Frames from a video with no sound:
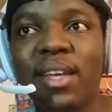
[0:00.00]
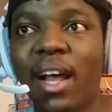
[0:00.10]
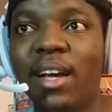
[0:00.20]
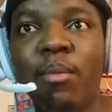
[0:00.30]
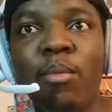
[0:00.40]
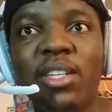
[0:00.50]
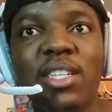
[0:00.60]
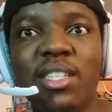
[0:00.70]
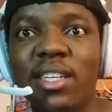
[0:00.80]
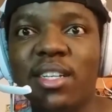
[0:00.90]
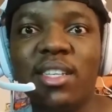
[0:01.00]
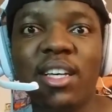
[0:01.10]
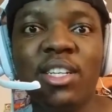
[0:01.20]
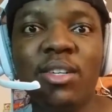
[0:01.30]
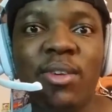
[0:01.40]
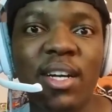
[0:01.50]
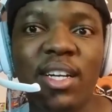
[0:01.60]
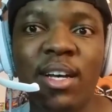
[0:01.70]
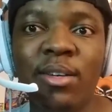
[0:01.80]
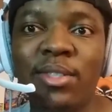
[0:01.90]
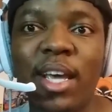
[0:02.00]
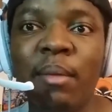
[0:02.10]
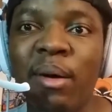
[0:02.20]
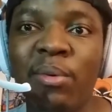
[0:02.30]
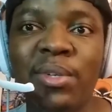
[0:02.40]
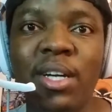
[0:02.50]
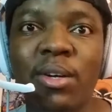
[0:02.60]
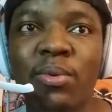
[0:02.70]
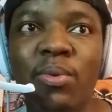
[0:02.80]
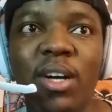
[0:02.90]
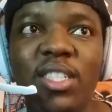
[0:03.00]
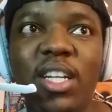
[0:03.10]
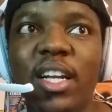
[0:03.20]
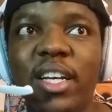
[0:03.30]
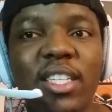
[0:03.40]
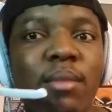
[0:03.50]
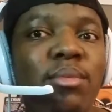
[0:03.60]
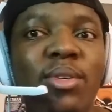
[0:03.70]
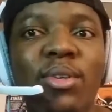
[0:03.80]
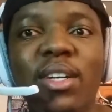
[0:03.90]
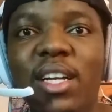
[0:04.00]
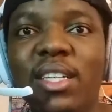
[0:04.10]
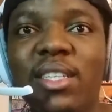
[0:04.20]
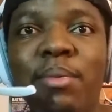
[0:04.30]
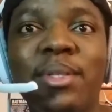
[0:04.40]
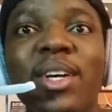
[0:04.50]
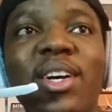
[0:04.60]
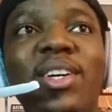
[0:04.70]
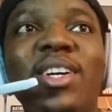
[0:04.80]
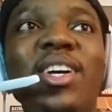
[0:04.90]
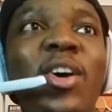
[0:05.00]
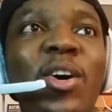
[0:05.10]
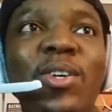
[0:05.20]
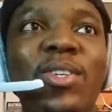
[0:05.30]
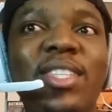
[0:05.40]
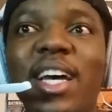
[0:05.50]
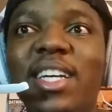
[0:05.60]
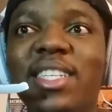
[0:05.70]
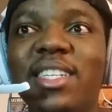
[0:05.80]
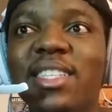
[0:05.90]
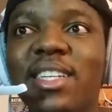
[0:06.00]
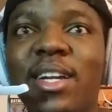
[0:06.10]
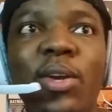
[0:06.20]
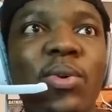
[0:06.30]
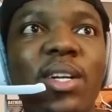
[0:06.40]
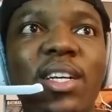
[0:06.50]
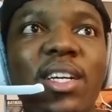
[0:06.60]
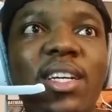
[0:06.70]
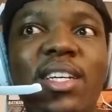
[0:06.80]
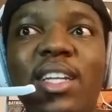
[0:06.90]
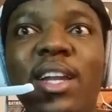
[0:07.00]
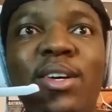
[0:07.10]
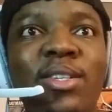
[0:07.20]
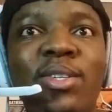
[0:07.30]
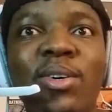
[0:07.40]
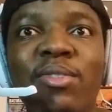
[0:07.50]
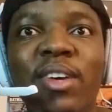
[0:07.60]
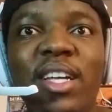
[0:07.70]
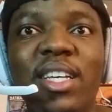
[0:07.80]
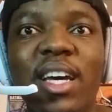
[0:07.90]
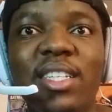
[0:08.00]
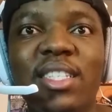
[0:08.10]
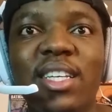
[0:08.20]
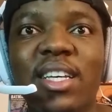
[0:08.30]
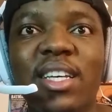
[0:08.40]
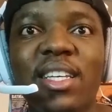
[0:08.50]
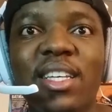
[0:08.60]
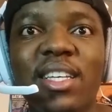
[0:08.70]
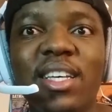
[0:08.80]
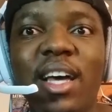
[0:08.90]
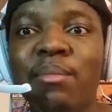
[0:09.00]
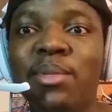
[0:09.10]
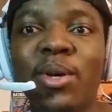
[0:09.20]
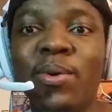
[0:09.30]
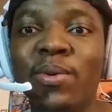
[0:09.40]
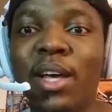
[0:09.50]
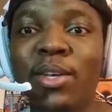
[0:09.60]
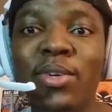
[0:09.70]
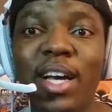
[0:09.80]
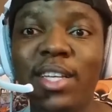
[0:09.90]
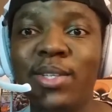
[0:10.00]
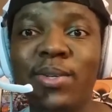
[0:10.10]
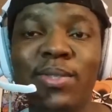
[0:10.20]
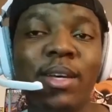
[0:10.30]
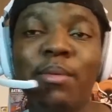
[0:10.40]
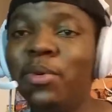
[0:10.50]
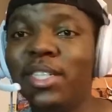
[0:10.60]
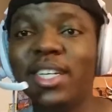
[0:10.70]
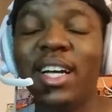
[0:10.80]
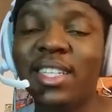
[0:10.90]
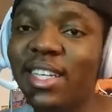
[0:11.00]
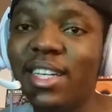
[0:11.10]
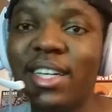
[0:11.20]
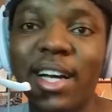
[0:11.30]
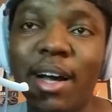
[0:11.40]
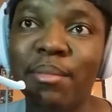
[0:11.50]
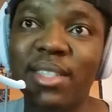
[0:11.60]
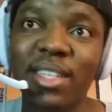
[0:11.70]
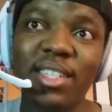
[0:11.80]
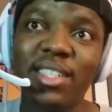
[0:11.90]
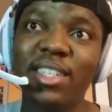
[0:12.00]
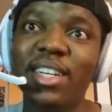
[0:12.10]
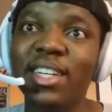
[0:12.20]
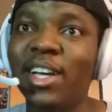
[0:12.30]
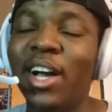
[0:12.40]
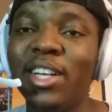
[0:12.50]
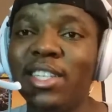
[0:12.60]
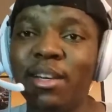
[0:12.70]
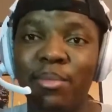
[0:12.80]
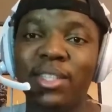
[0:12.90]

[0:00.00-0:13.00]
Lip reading: Like I'm watching Succession right now. Damn, I wish I could watch the next episode. The next episode, also Titans included. That looks so fantastic. I'm sold. Are you guys sold? Tell me what you guys think in the comment section. The concept